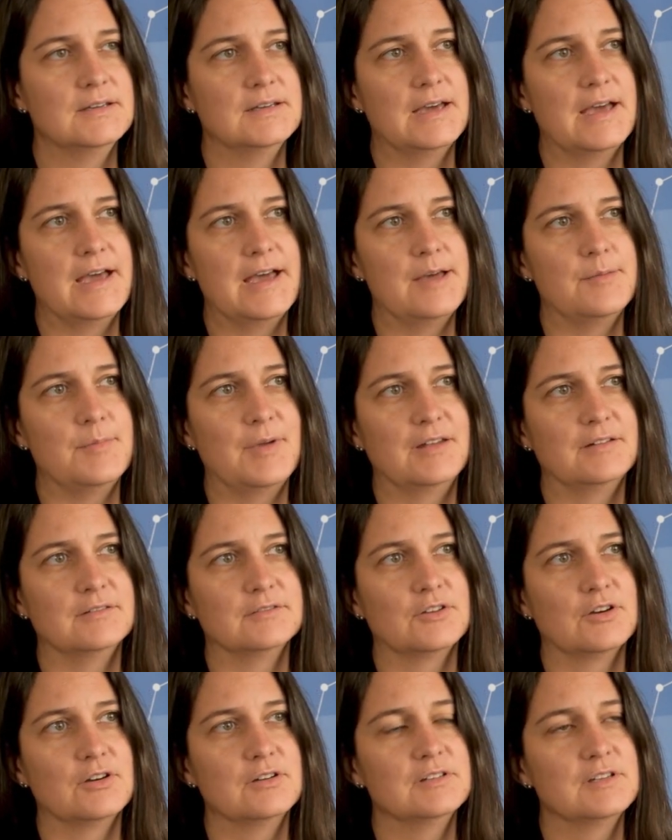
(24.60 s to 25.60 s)
um, and
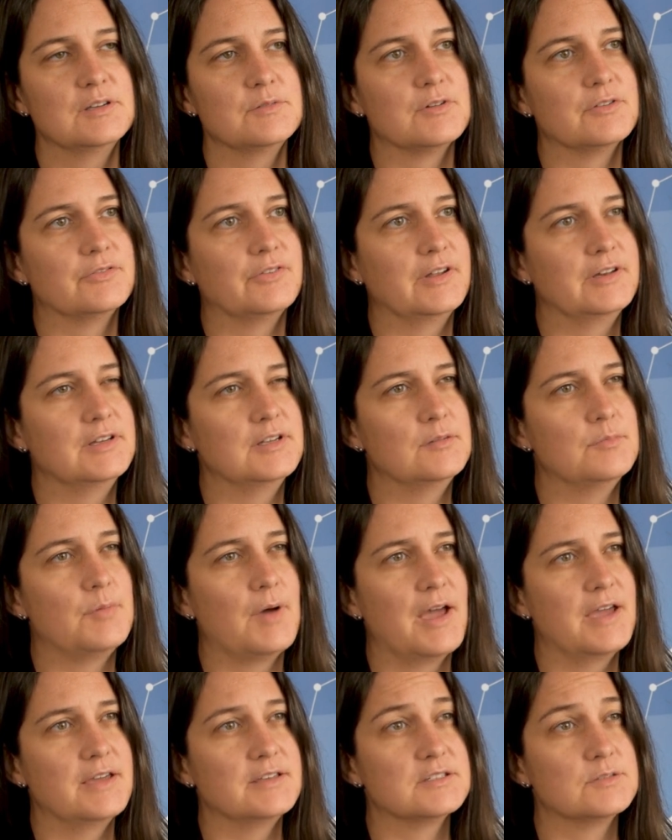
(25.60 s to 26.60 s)
currently we're funded
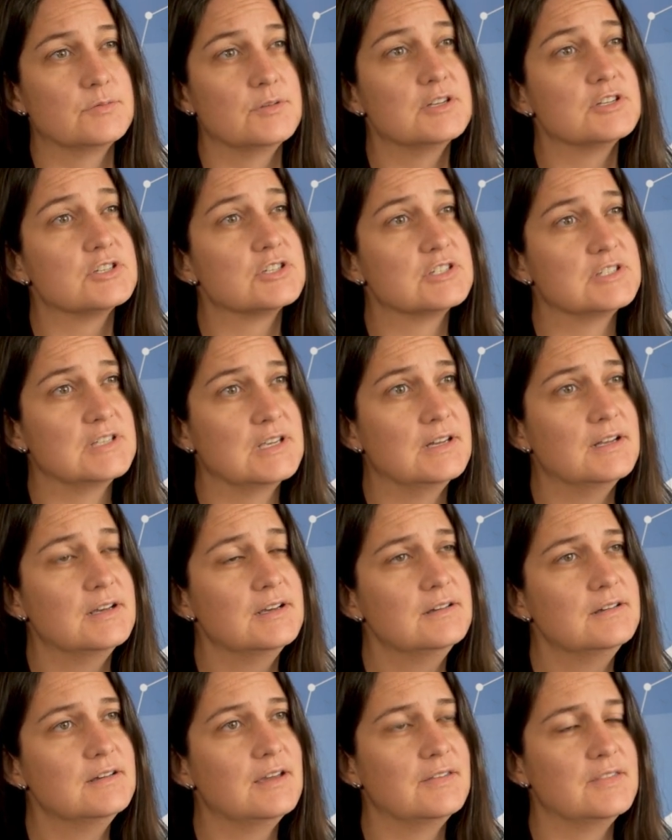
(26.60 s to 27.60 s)
by Swedish
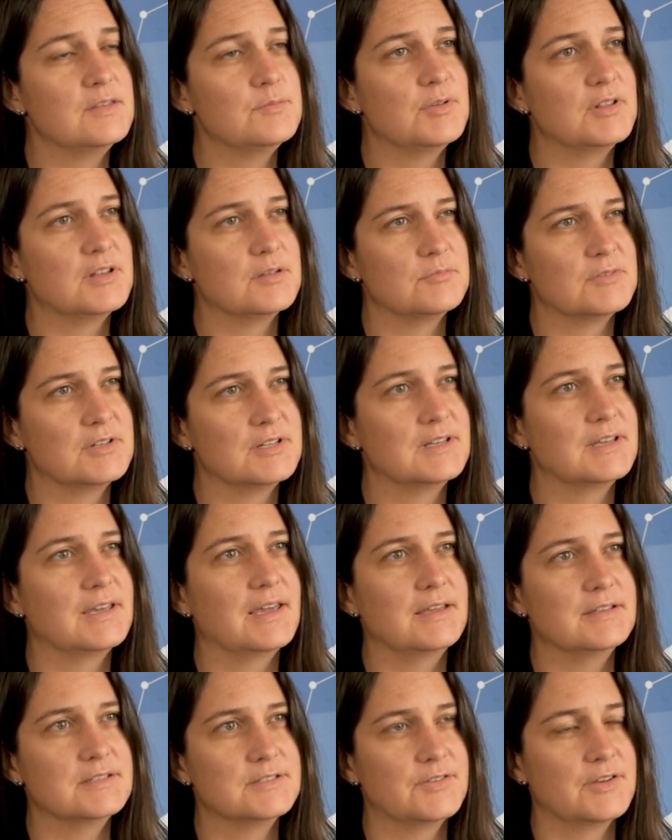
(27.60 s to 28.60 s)
SIDA and the Bill and Melinda
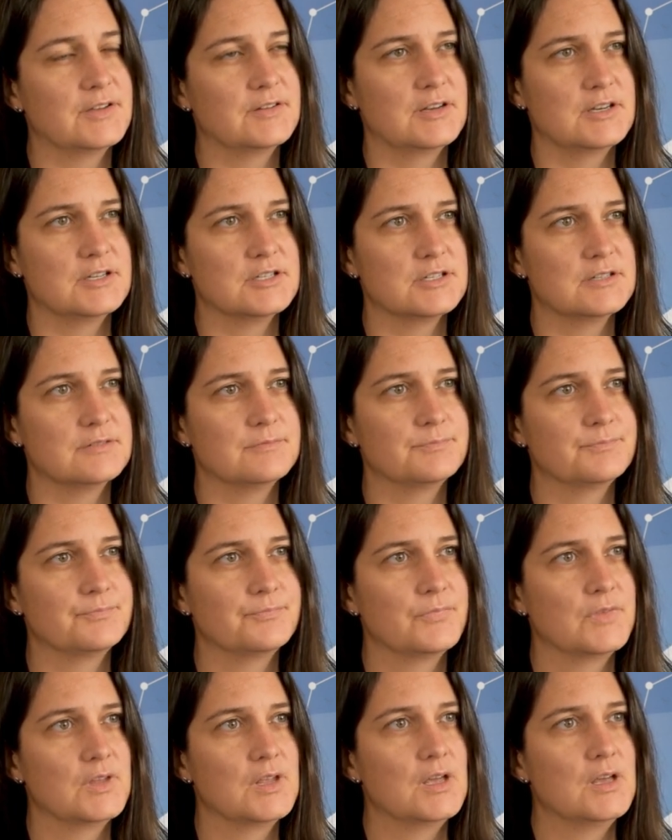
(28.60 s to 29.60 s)
Gates Foundation.
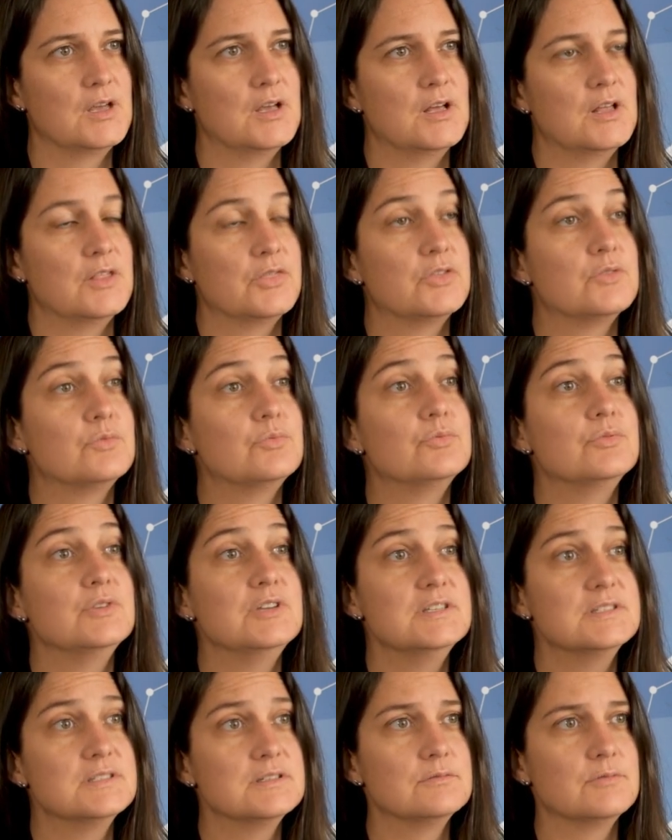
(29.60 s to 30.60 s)
The
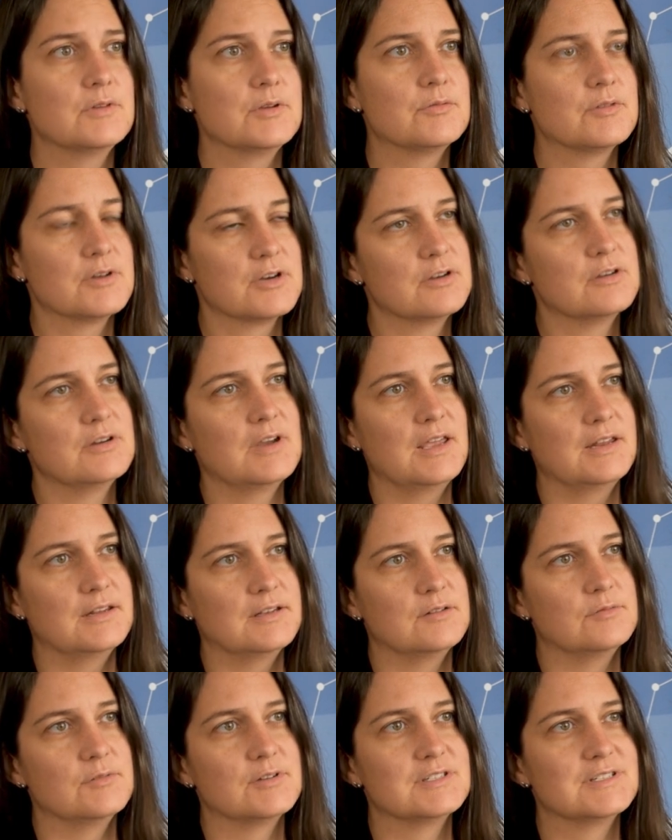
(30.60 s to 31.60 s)
reason we were
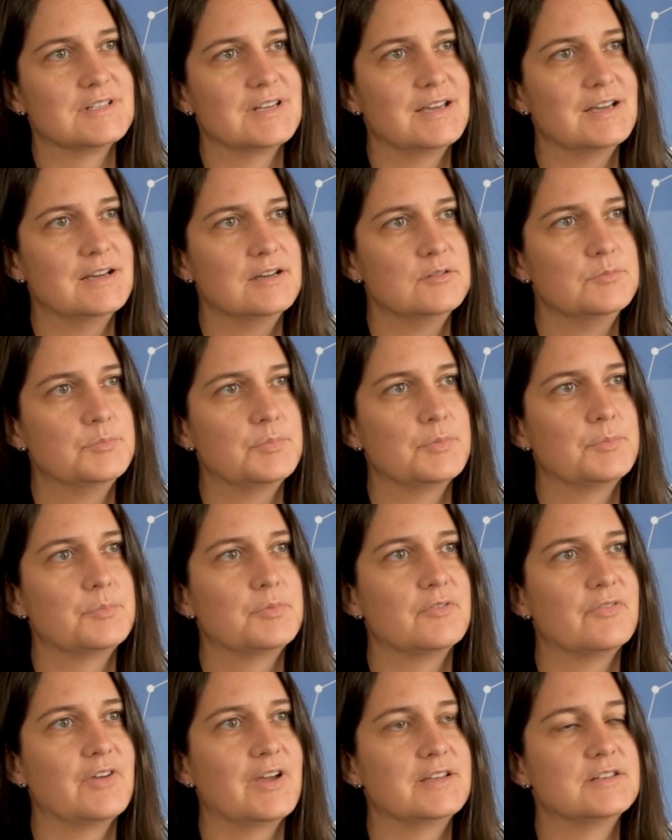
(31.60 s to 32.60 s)
created was to help
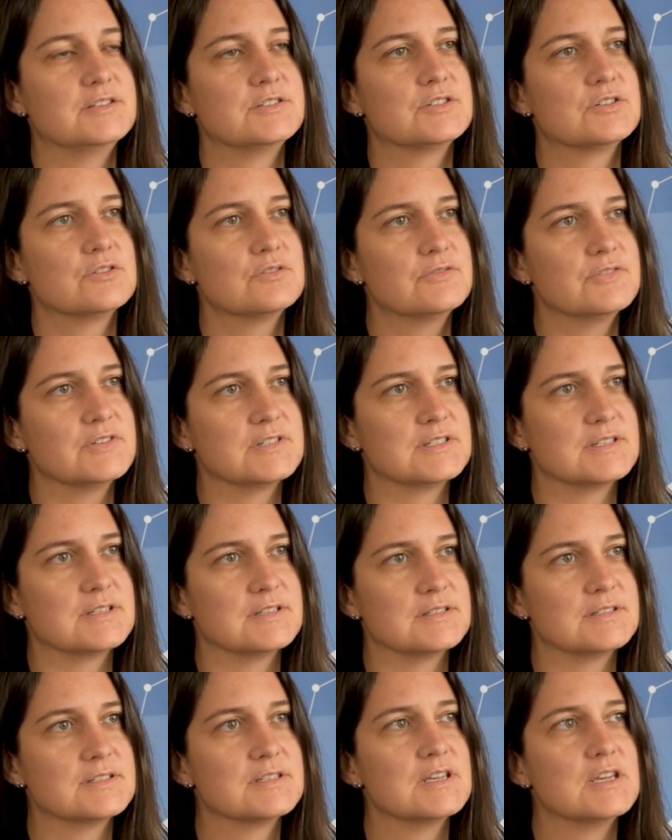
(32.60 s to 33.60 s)
provide
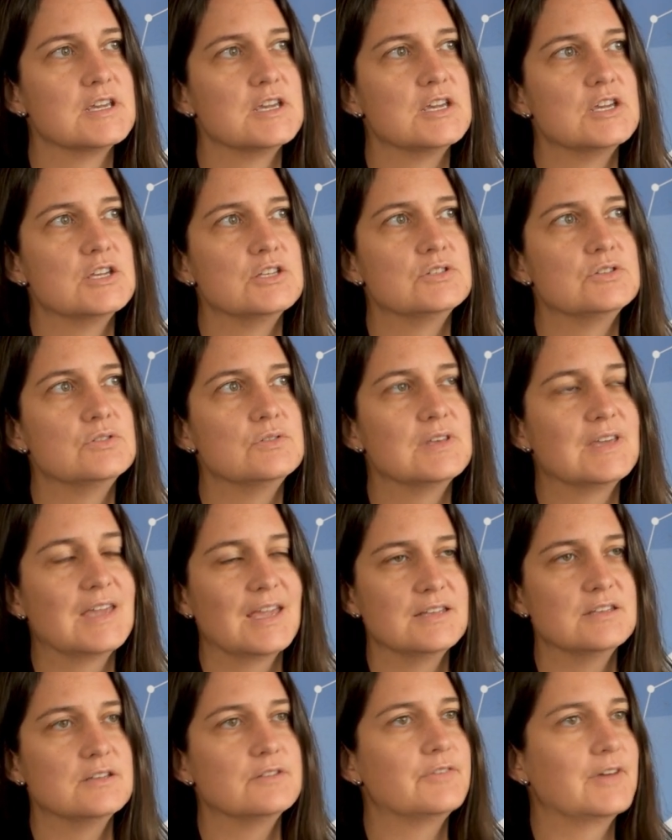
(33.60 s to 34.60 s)
services to the
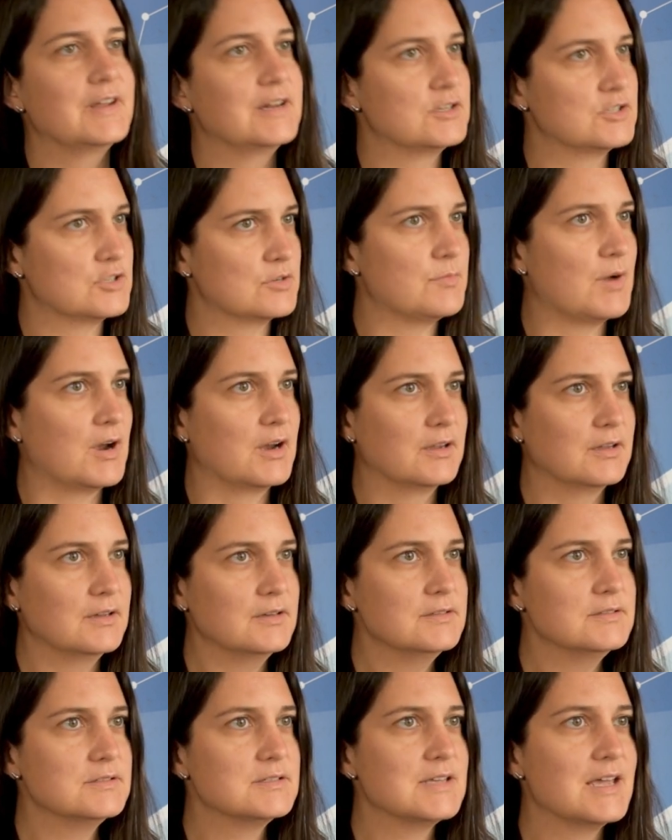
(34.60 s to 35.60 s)
Kenyan financial
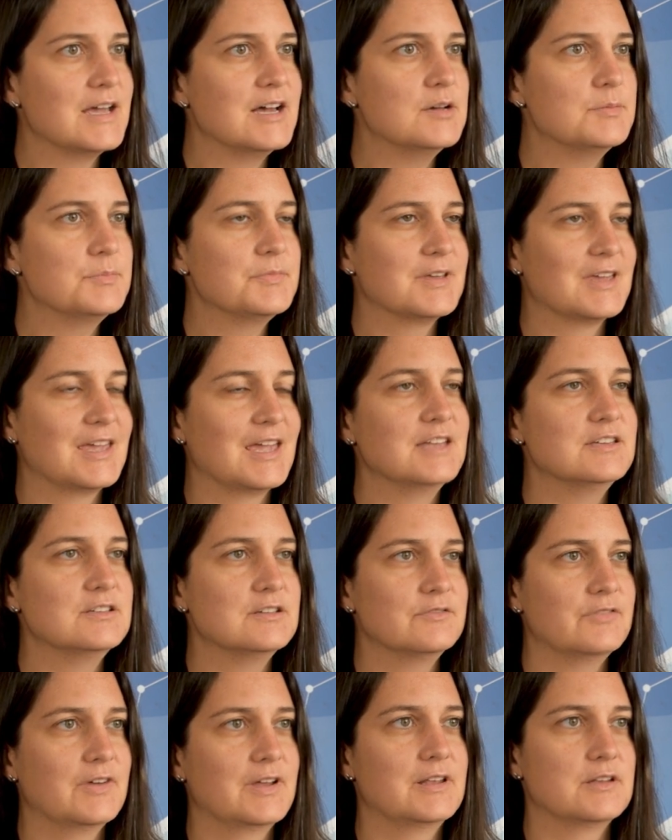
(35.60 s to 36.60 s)
market, to help the Kenyan
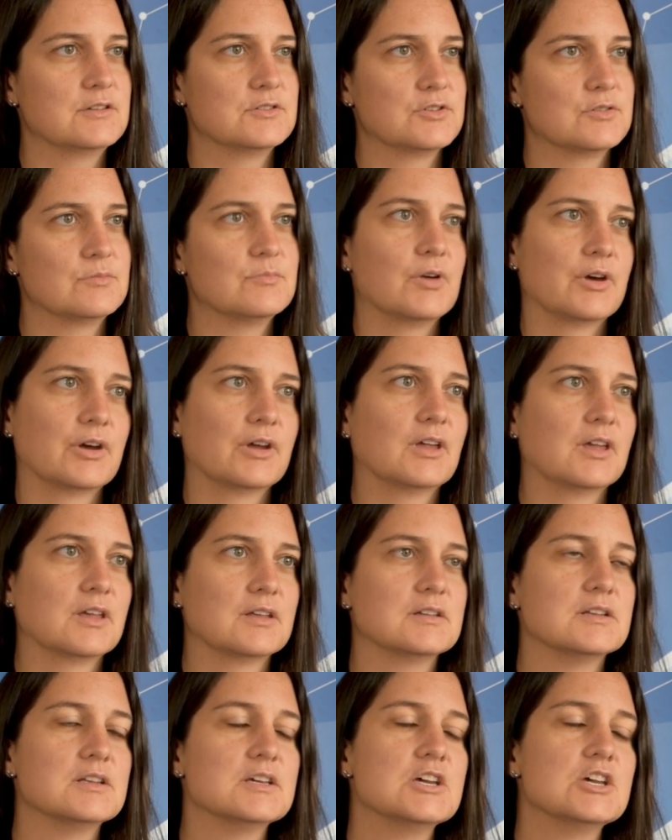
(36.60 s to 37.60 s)
financial
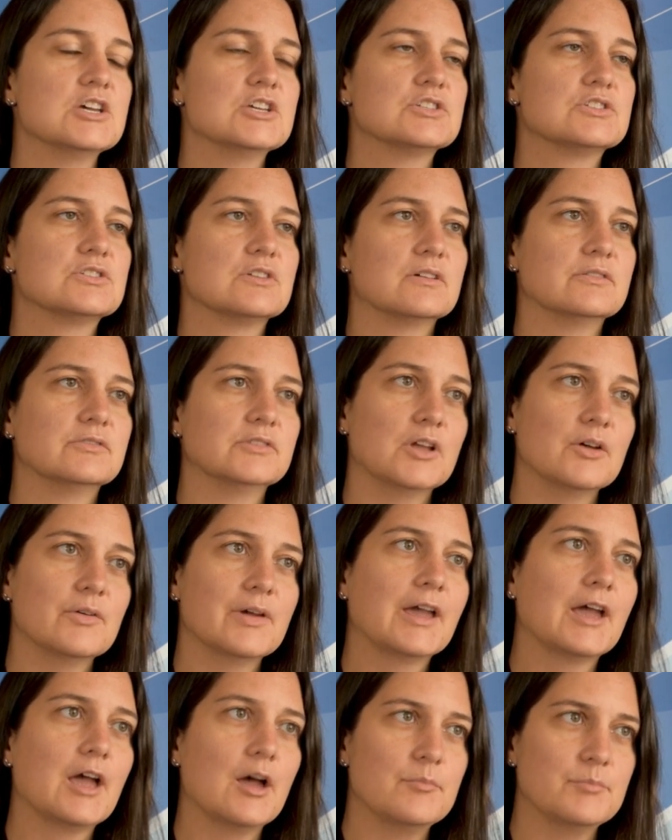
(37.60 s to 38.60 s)
market serve
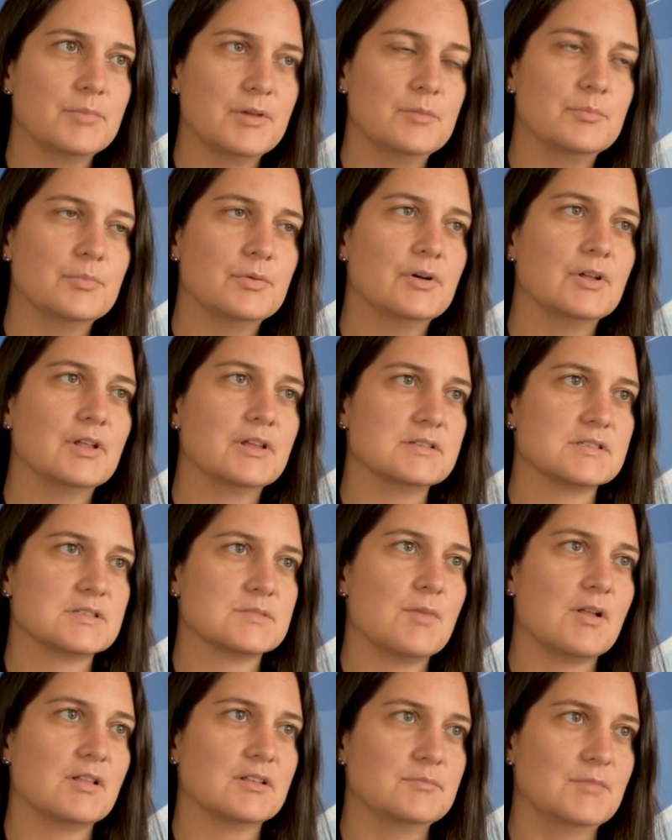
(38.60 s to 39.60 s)
low-income people and
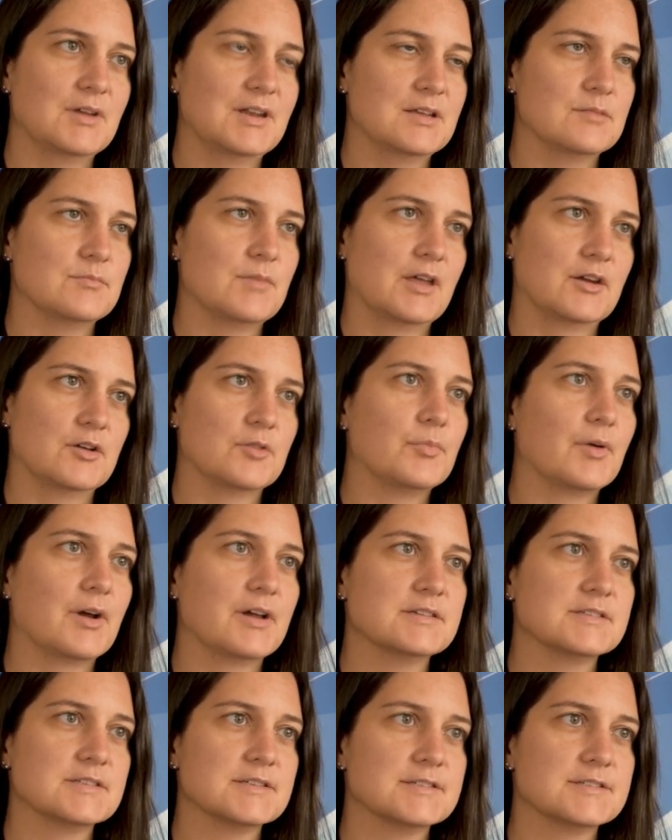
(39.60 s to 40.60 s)
small and medium
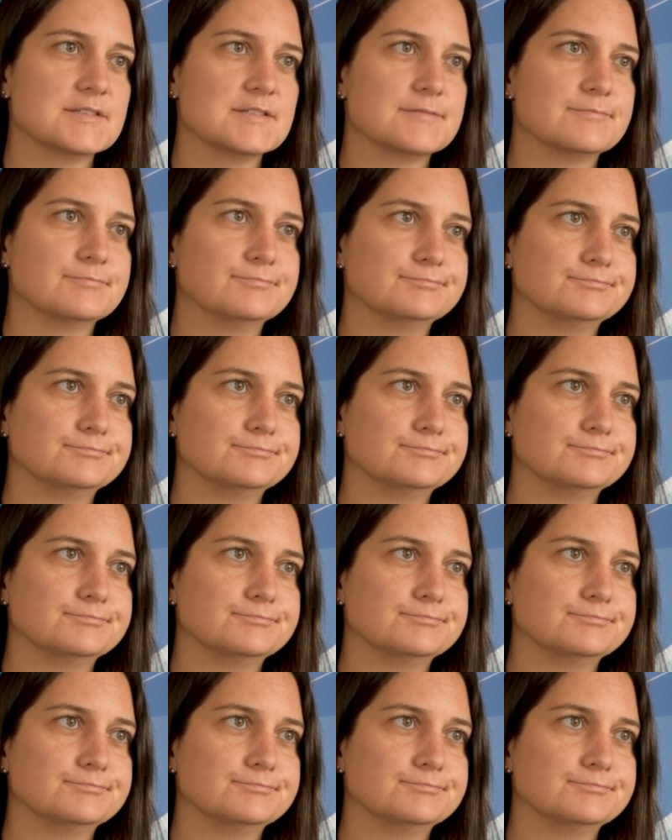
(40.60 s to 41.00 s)
enterprises